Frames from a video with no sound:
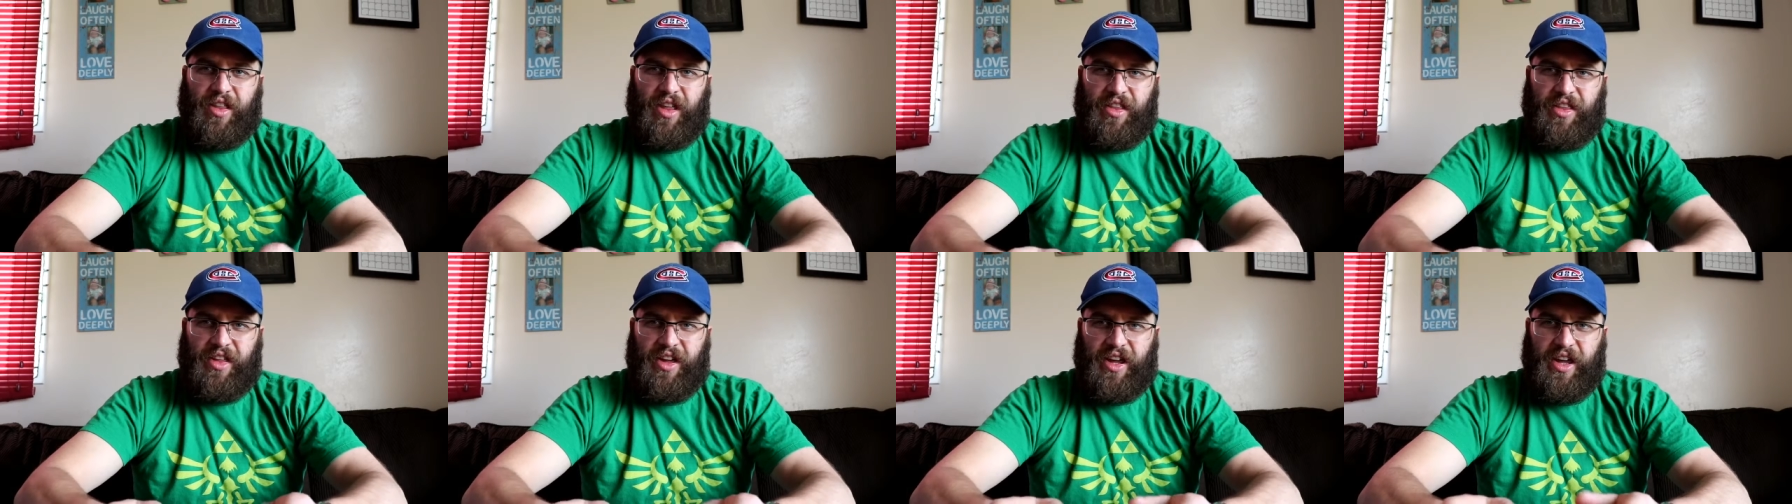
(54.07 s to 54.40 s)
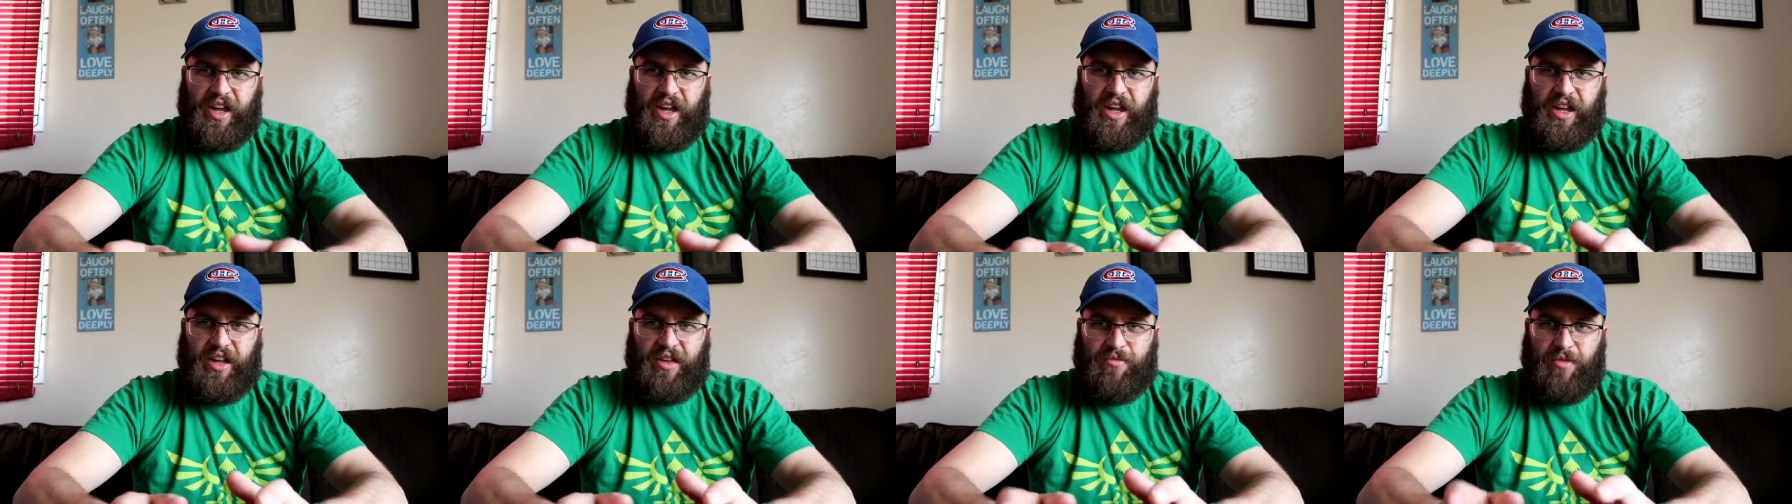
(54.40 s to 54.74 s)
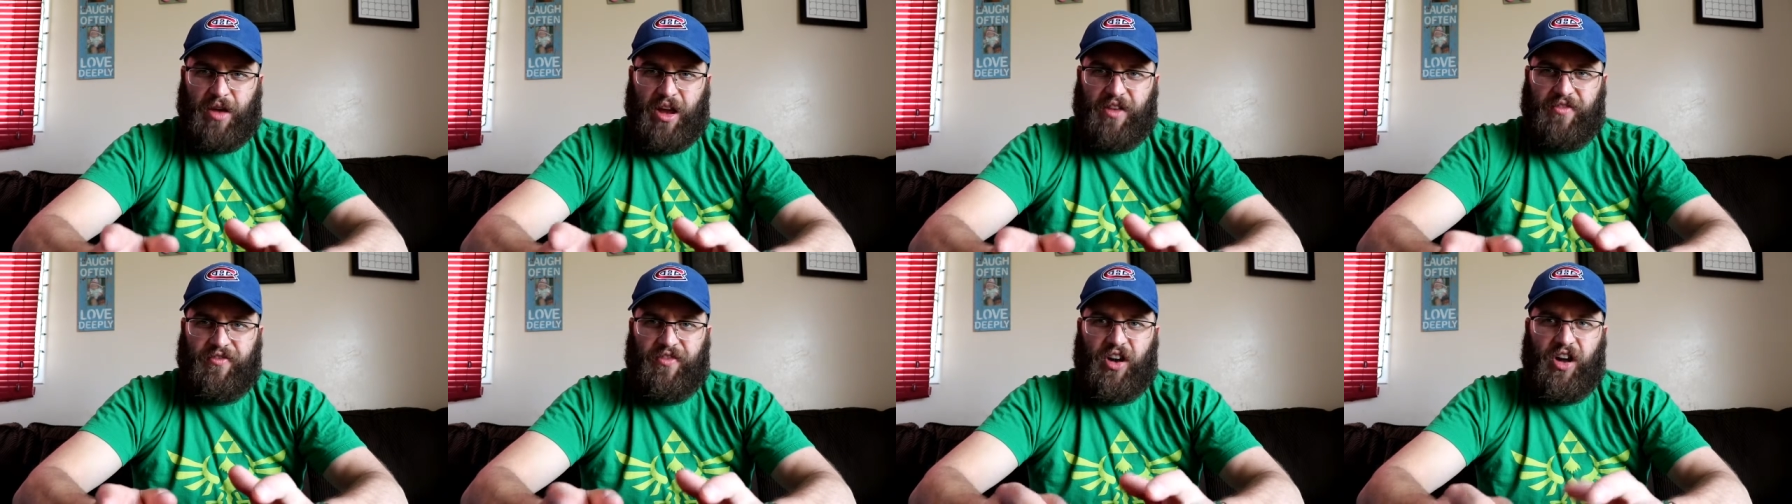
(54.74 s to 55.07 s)
then he
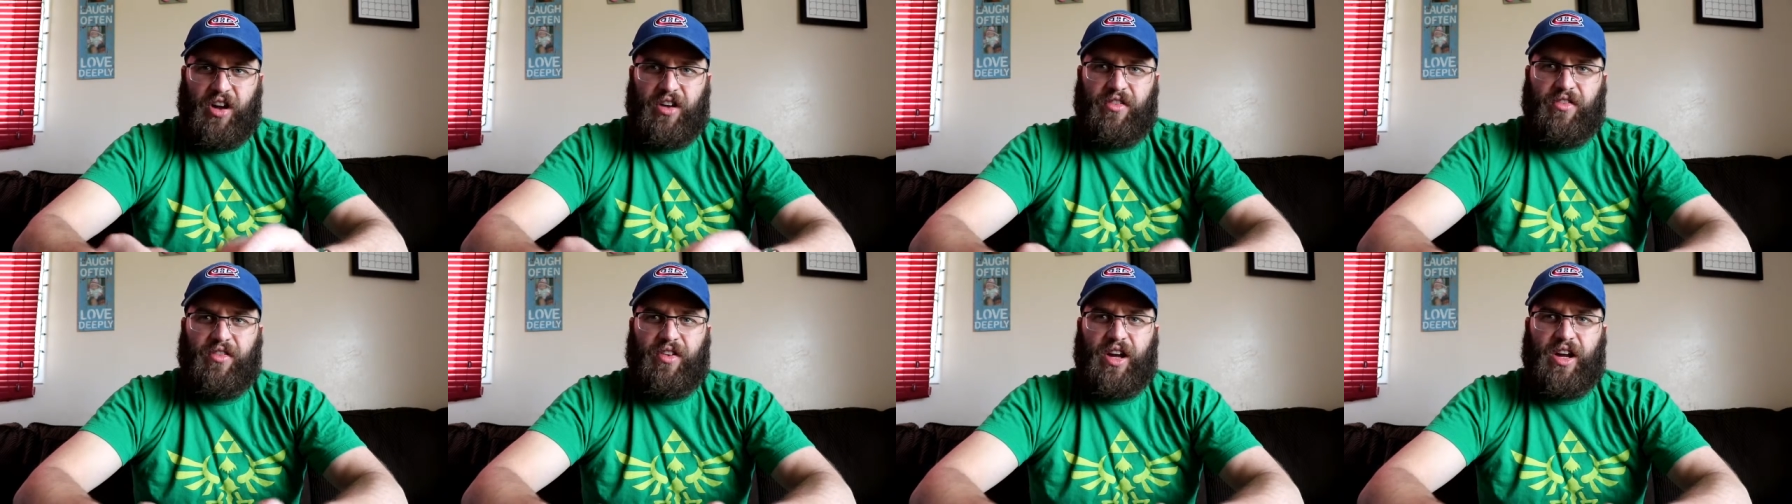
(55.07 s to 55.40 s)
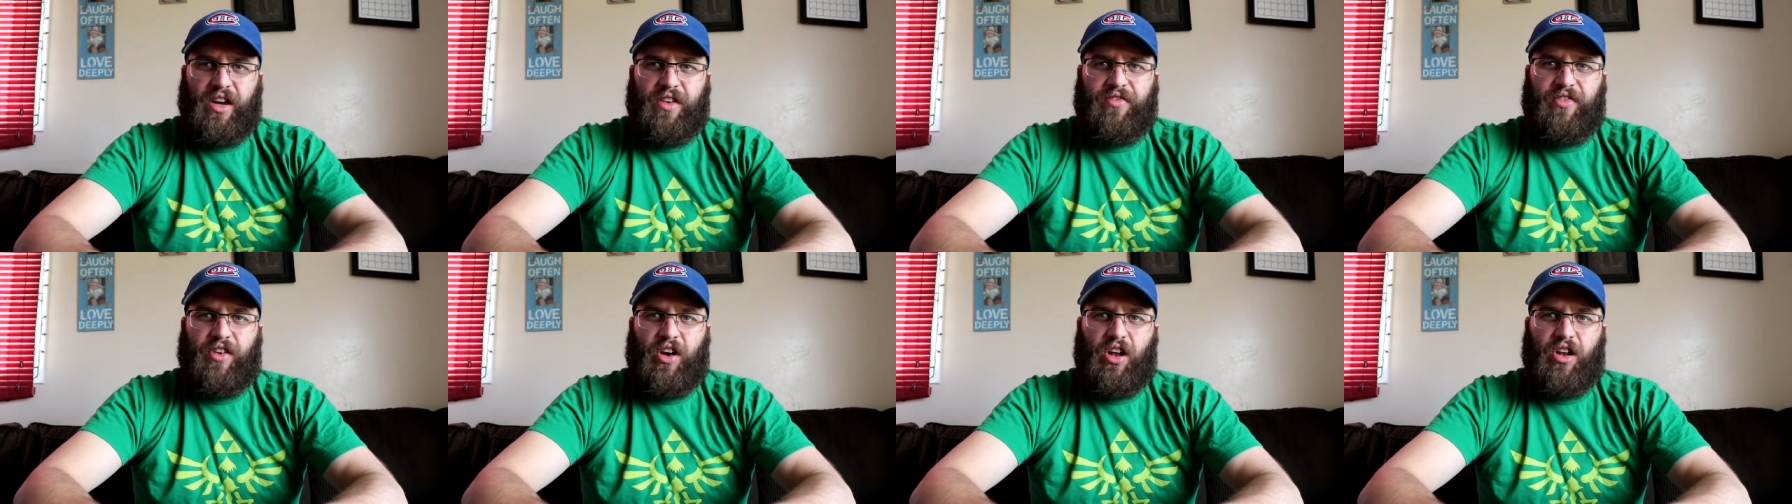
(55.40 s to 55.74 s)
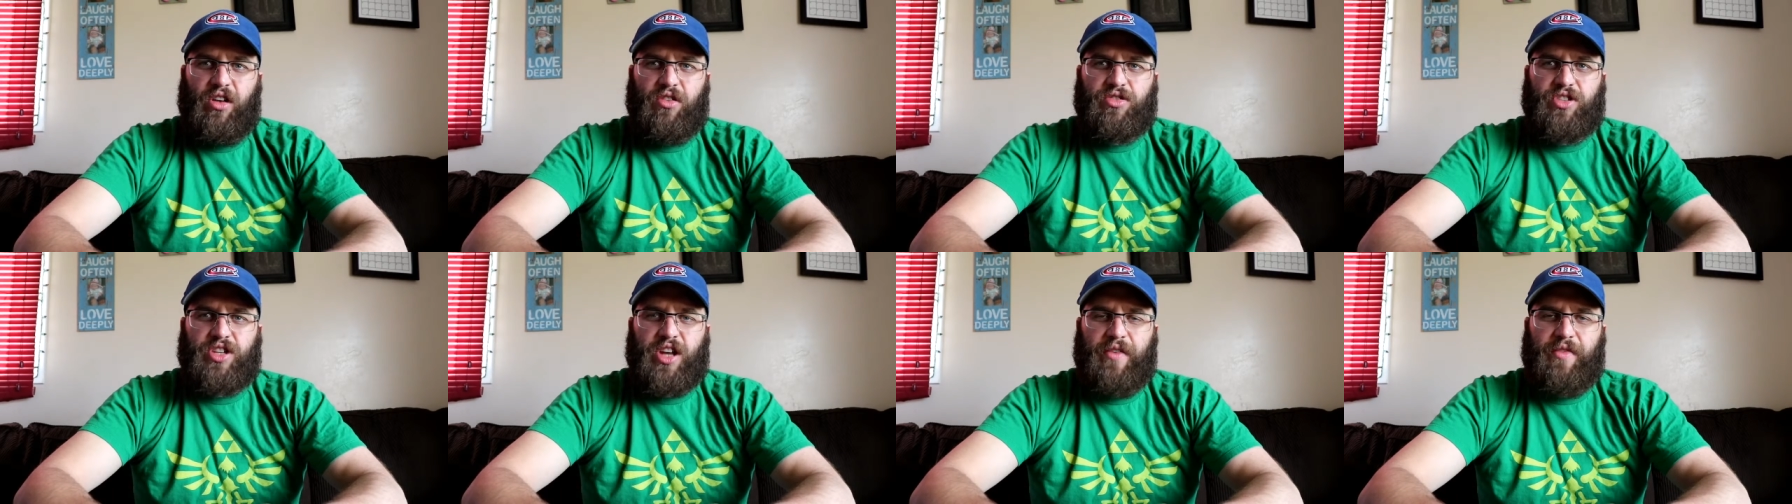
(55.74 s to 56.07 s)
made fun of
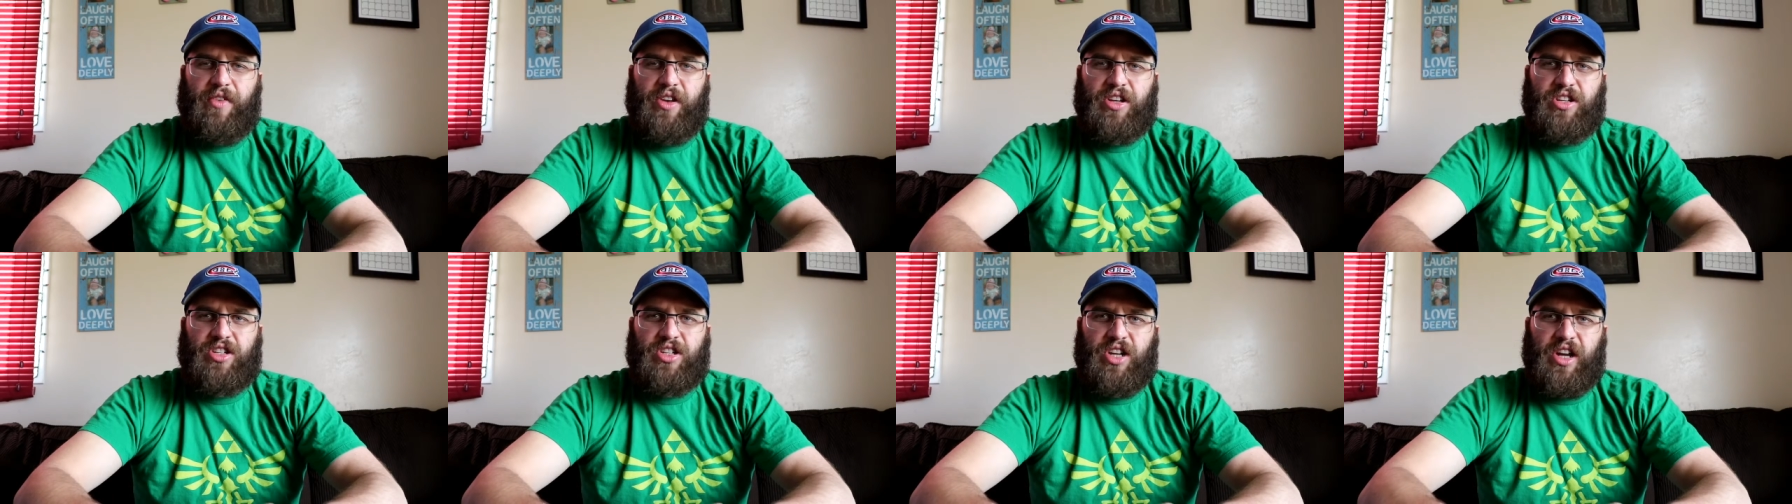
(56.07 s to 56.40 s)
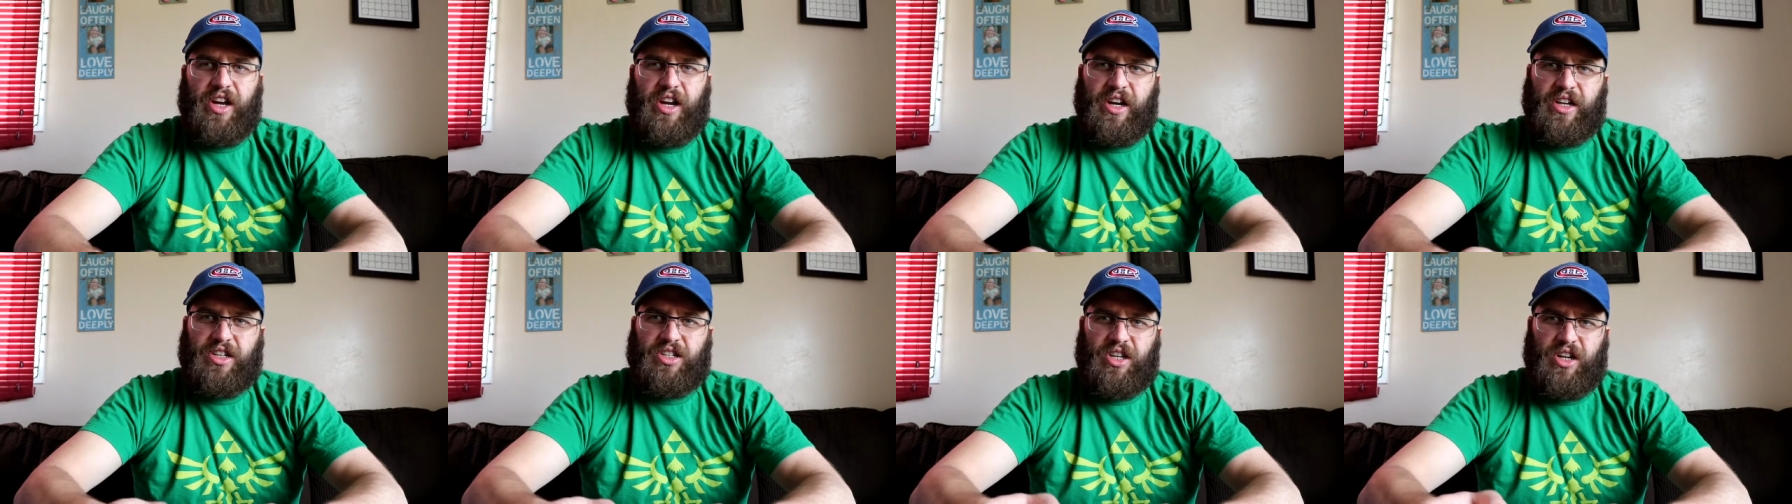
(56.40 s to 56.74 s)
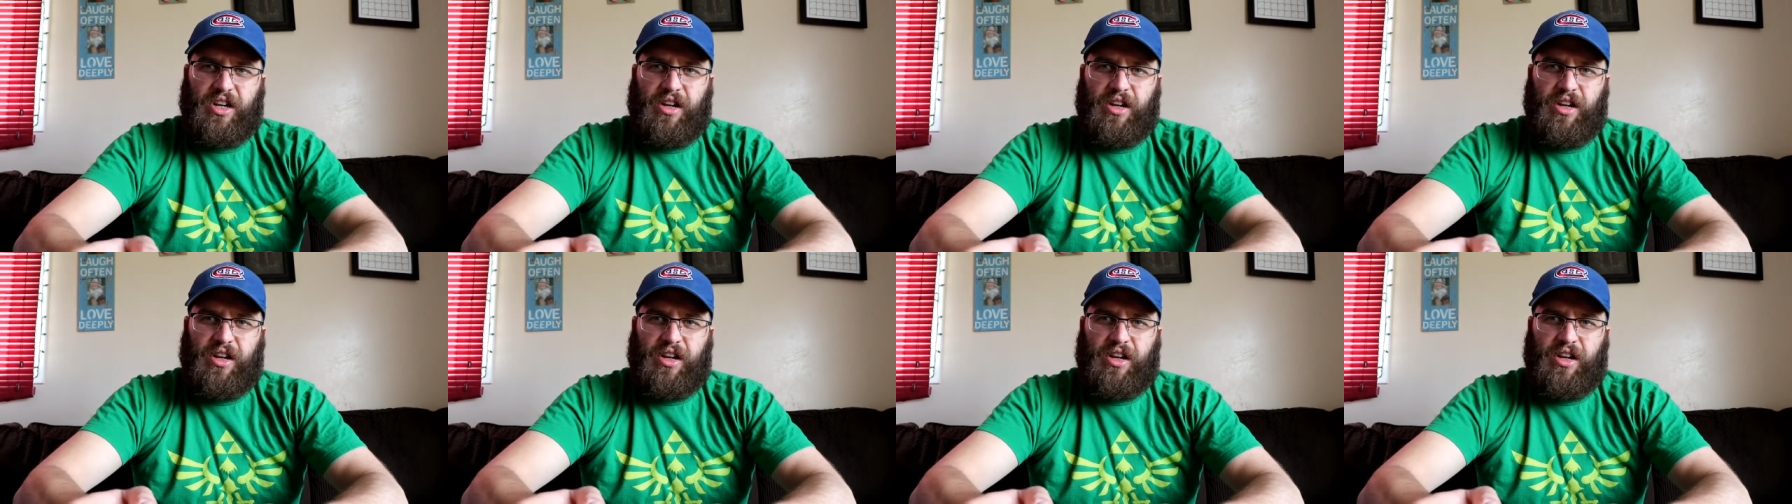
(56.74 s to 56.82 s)
Fallout 76